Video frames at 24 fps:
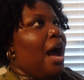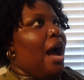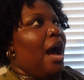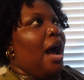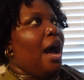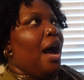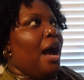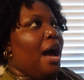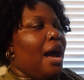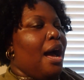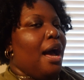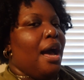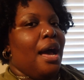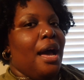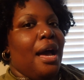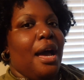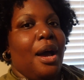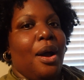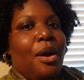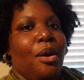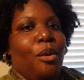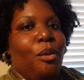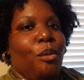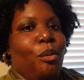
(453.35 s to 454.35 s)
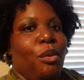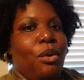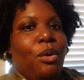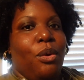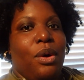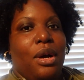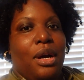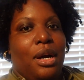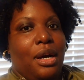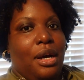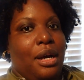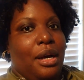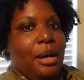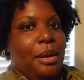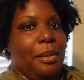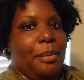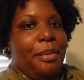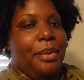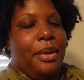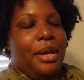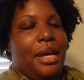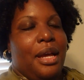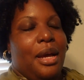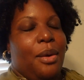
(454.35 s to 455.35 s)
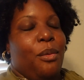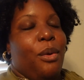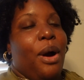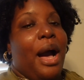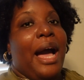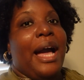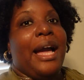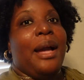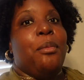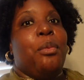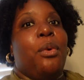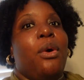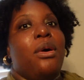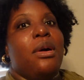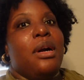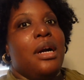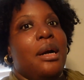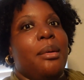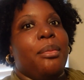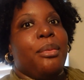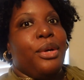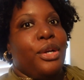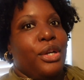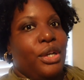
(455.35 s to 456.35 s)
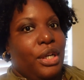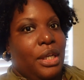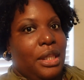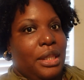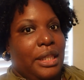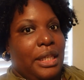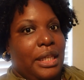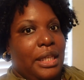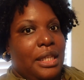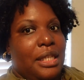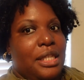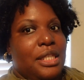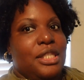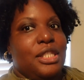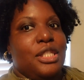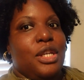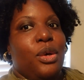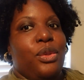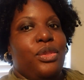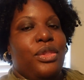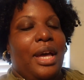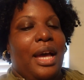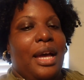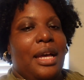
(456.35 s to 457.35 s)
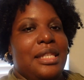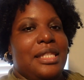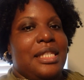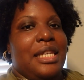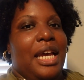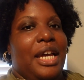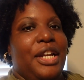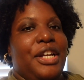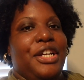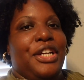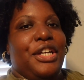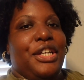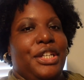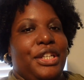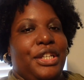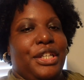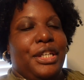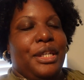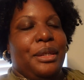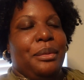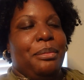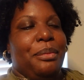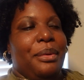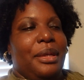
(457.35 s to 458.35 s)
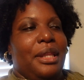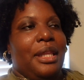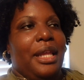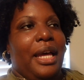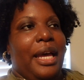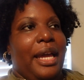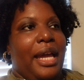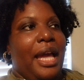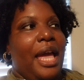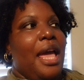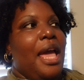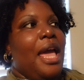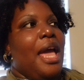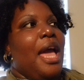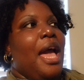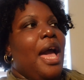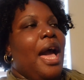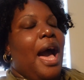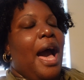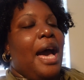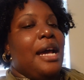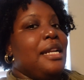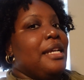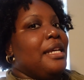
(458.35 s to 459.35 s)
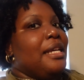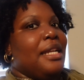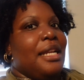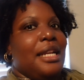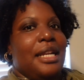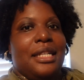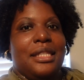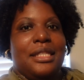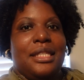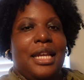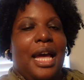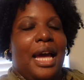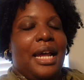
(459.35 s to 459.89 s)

I woke up. Well, I woke up early, so that's kind of good. But like, I didn't get in.